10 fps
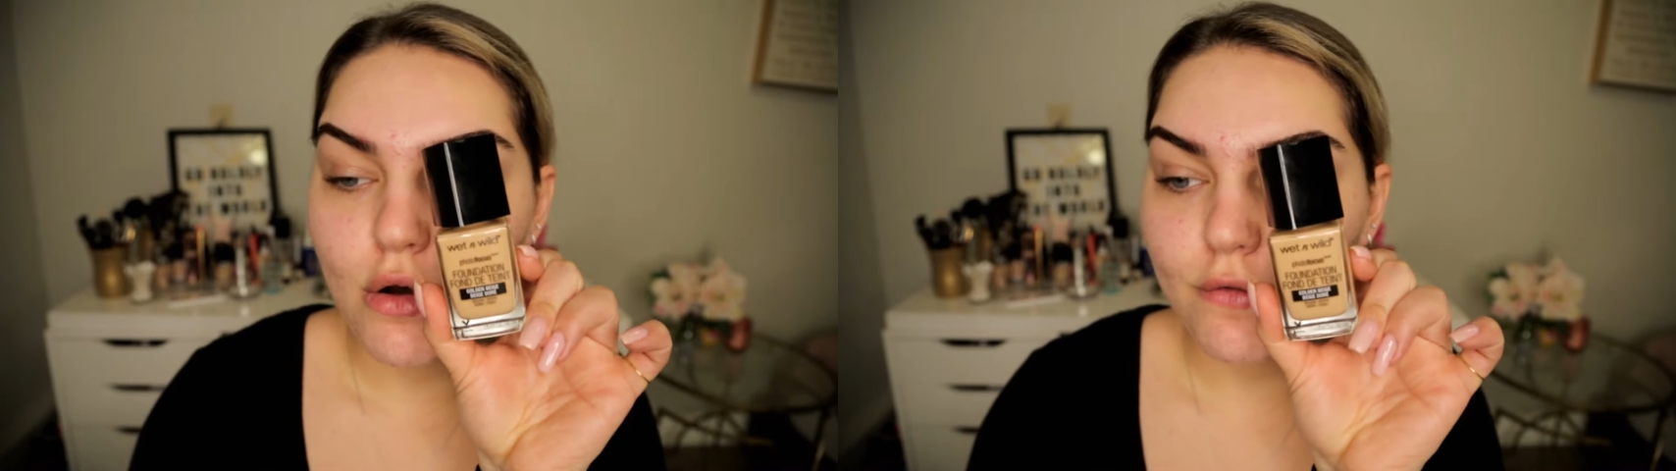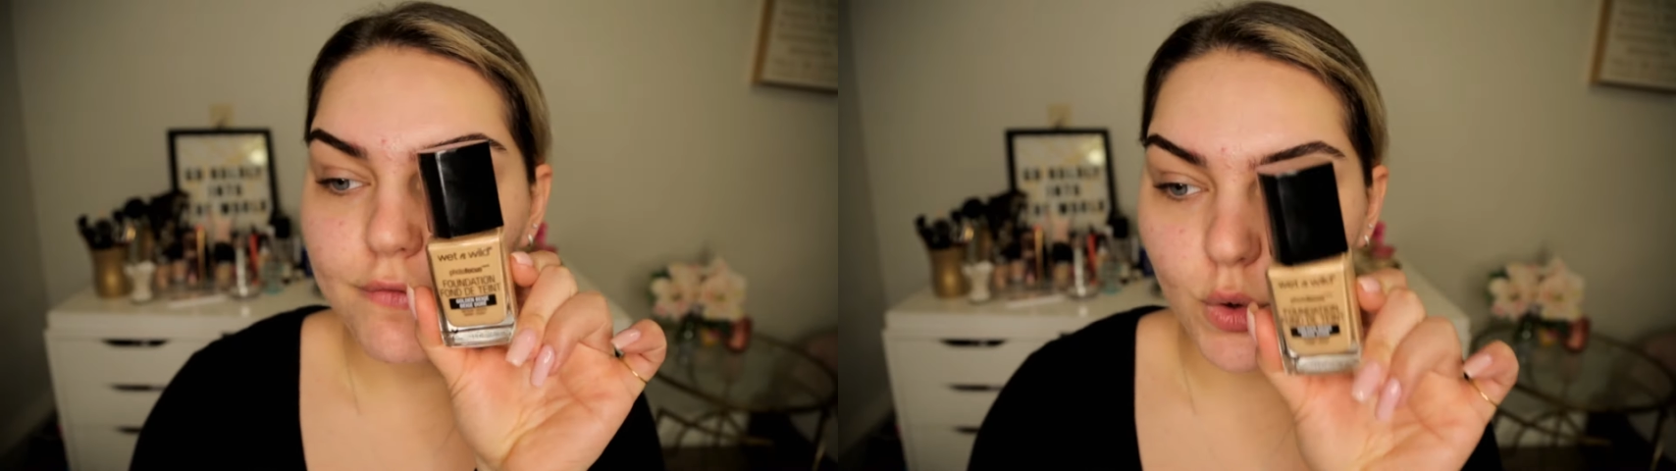
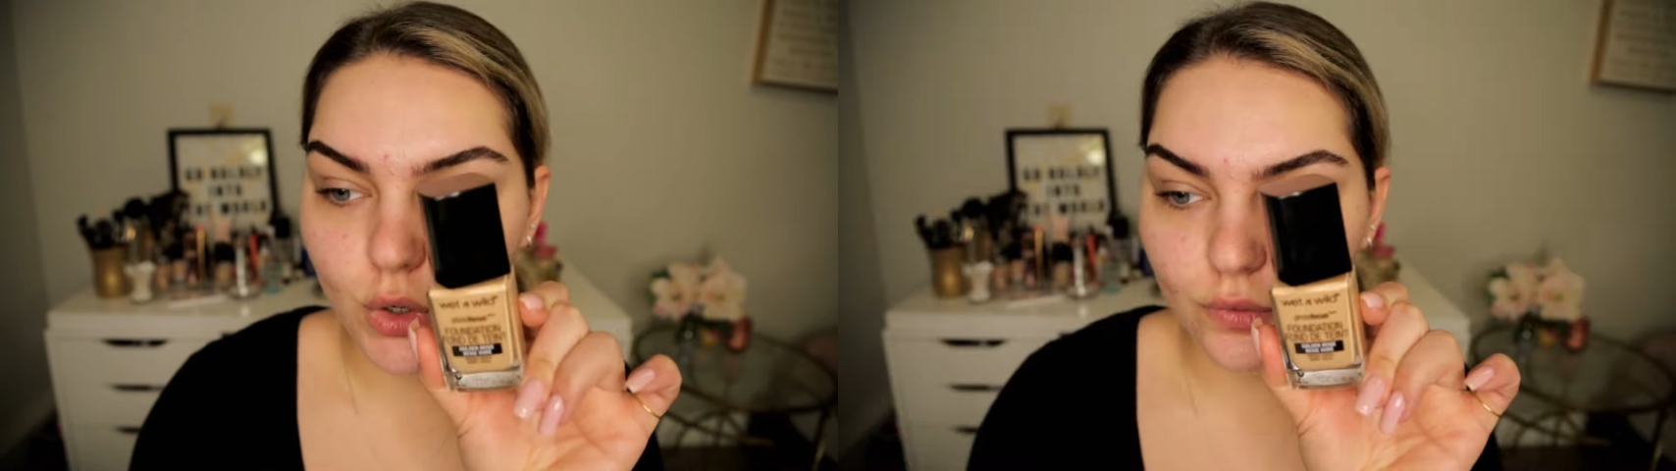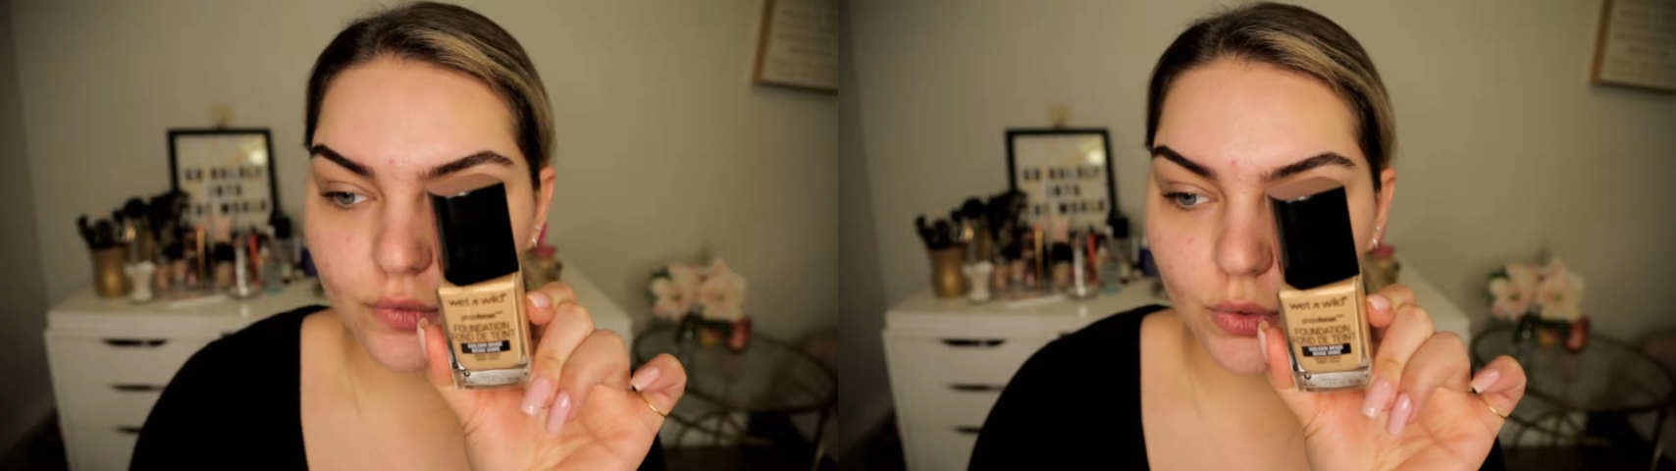
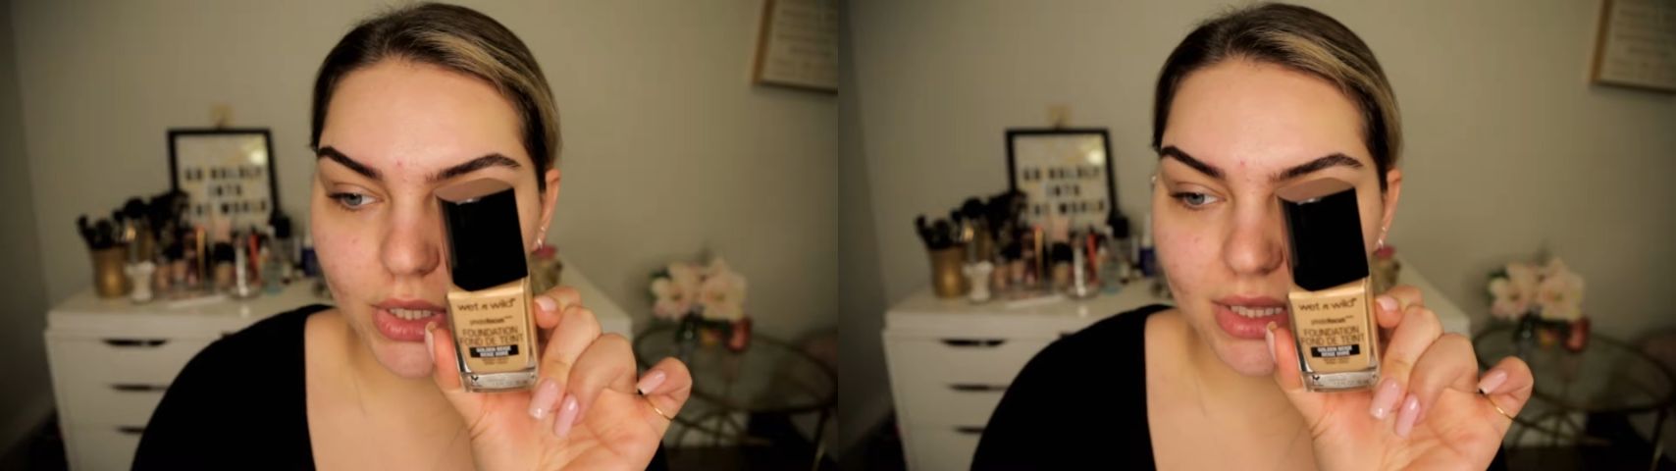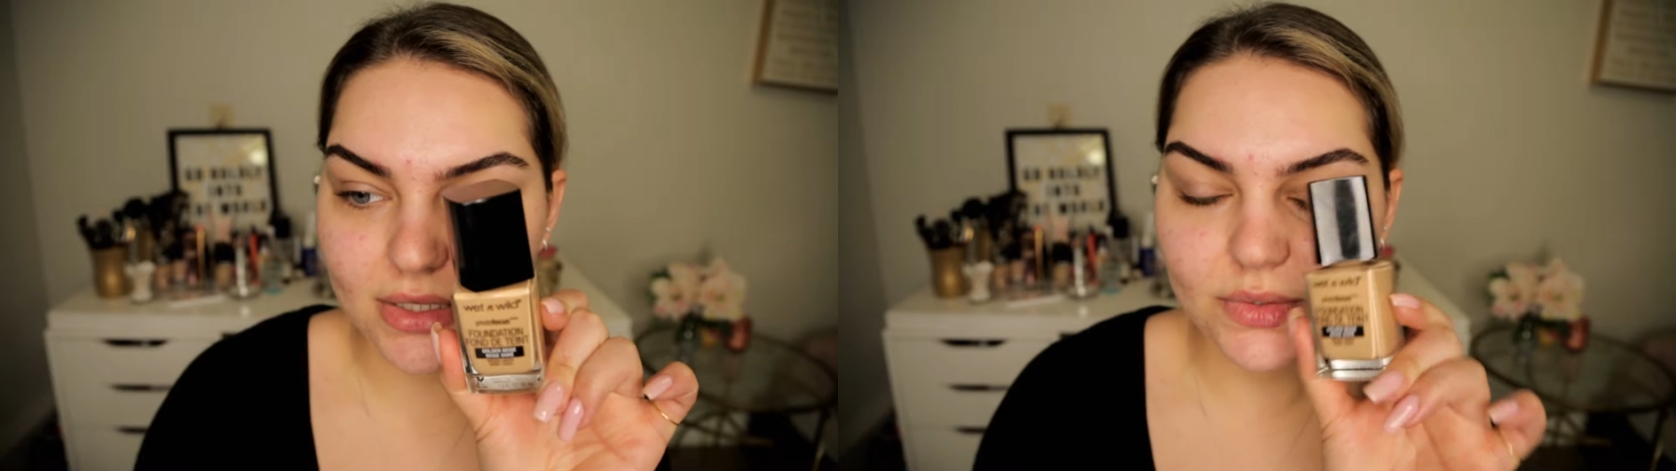
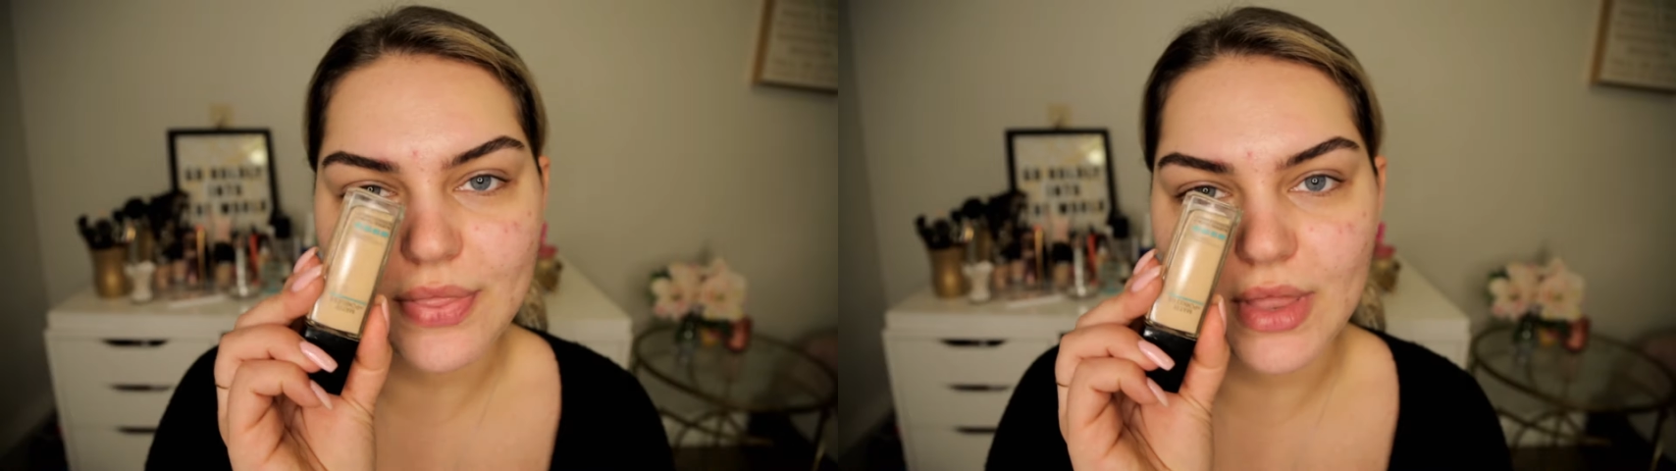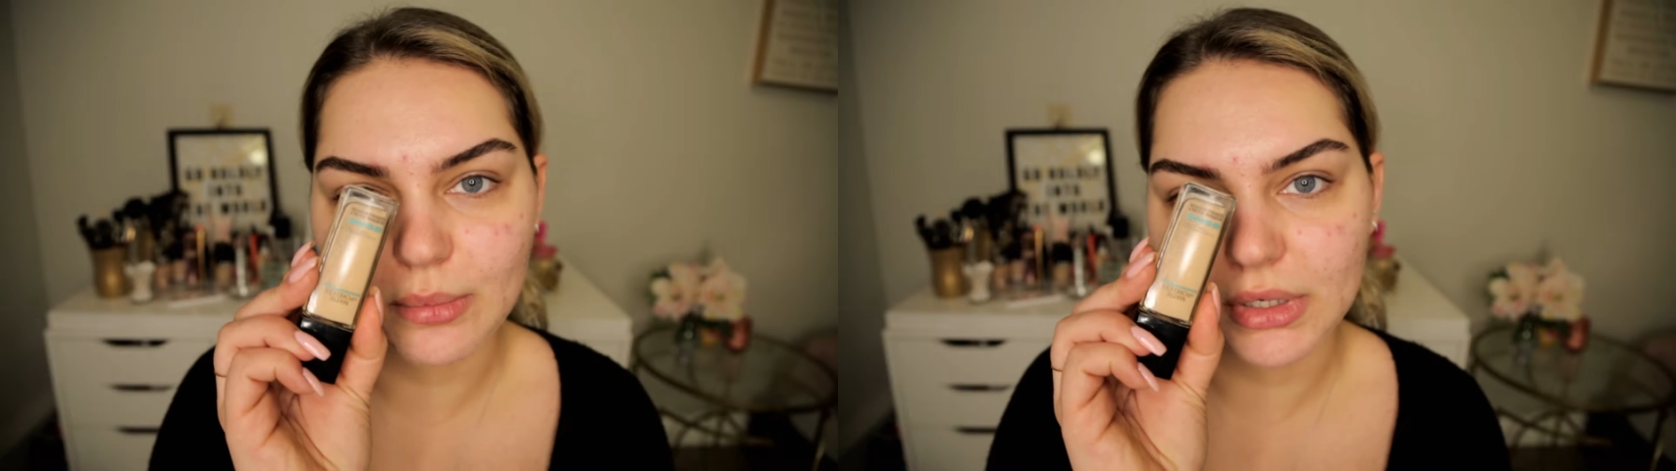Photofocus,
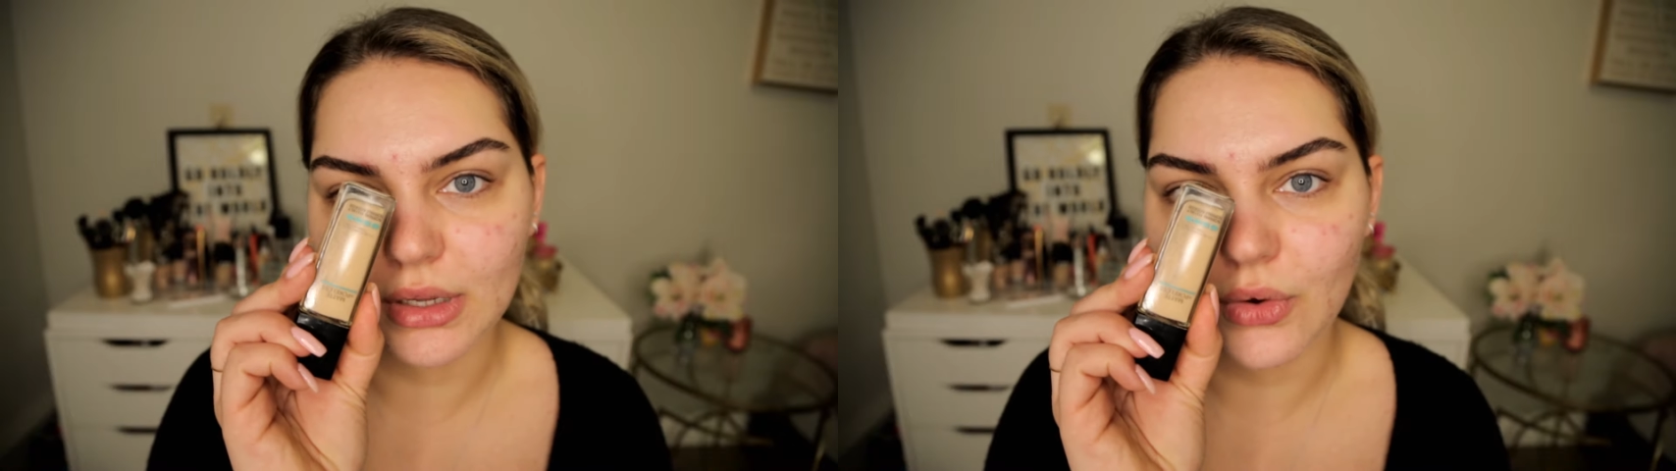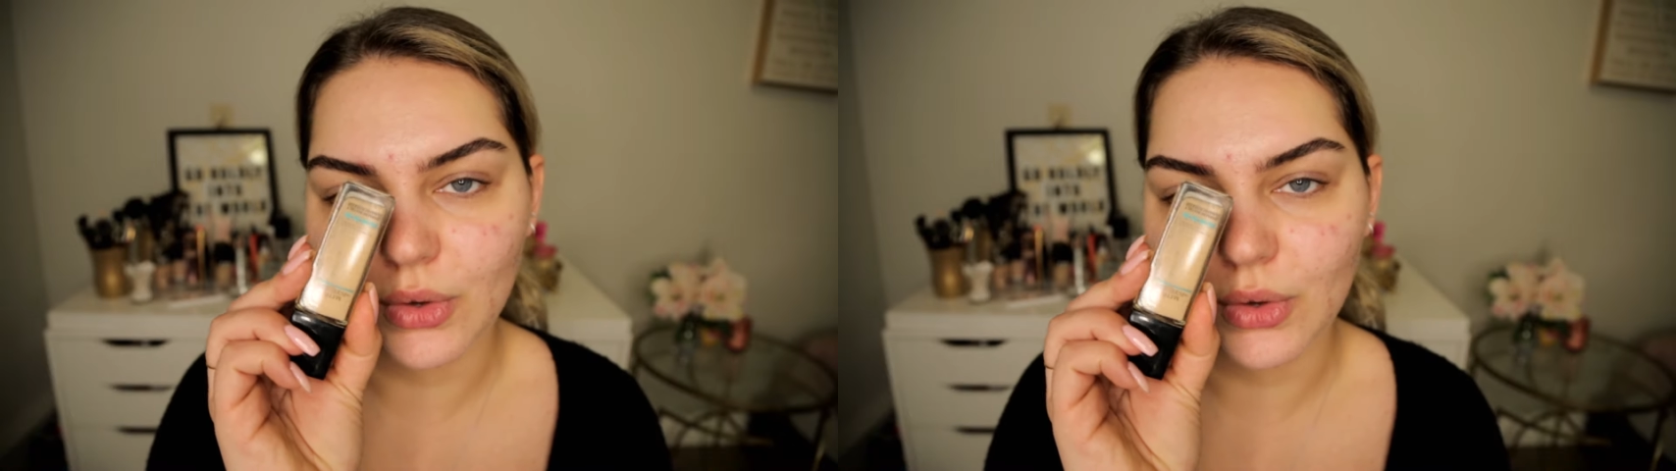and then I'm gonna go